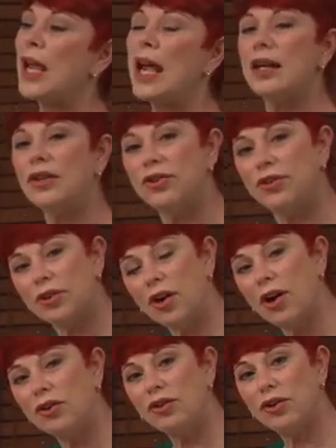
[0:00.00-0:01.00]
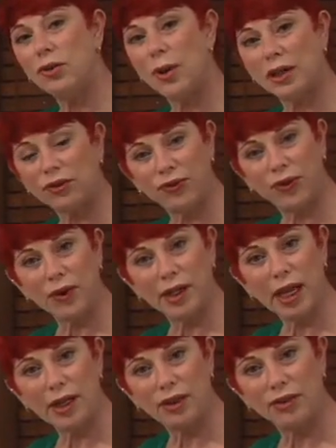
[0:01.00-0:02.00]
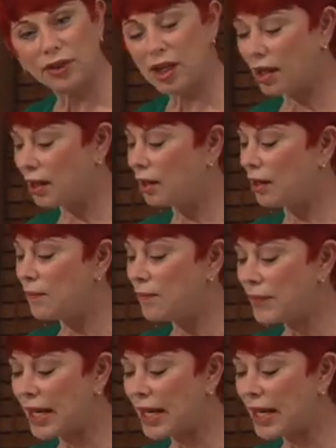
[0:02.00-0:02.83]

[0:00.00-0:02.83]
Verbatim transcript: and start to exfoliate the skin,